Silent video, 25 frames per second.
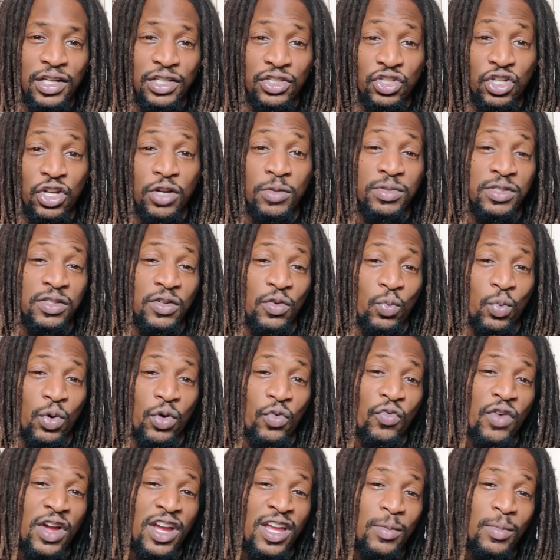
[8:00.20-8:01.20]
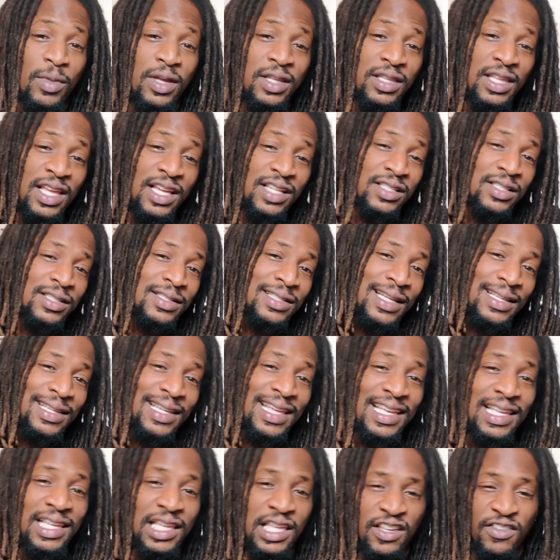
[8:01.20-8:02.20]
in terms of what recommendations that
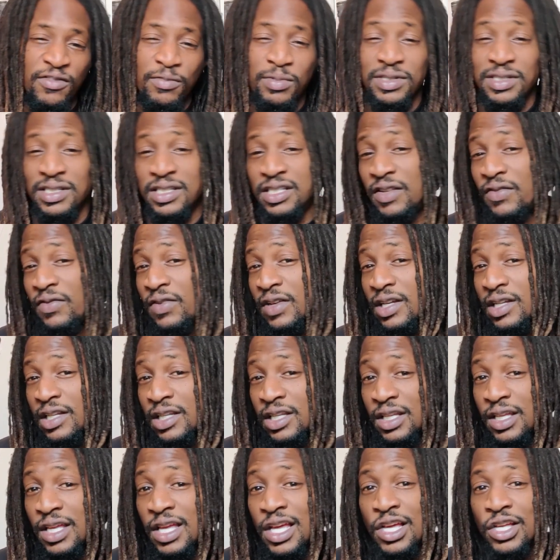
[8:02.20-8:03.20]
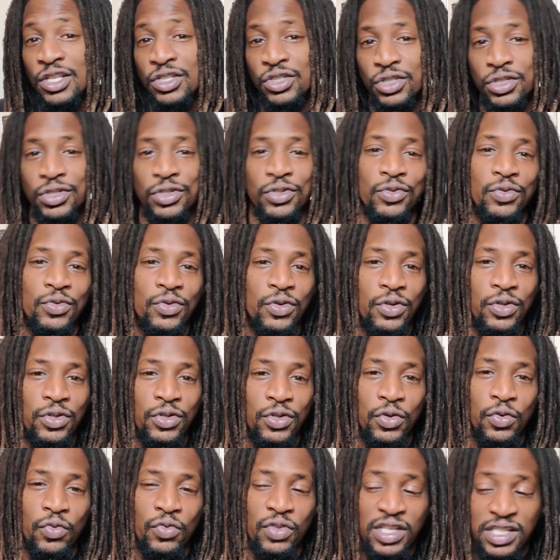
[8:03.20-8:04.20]
they give specifically to
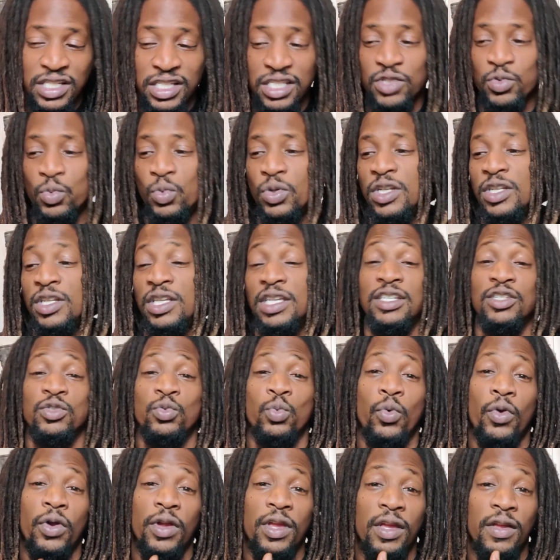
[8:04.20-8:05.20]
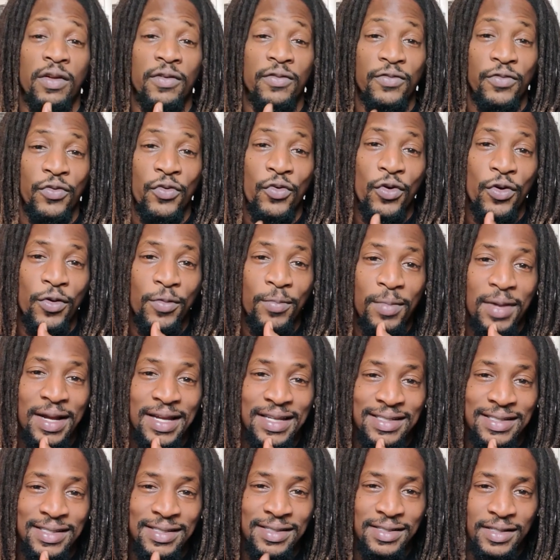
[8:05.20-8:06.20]
you. This is what is working for
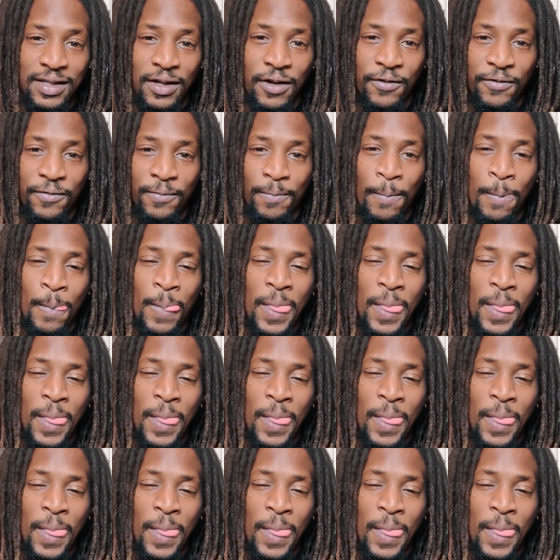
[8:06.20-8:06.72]
myself.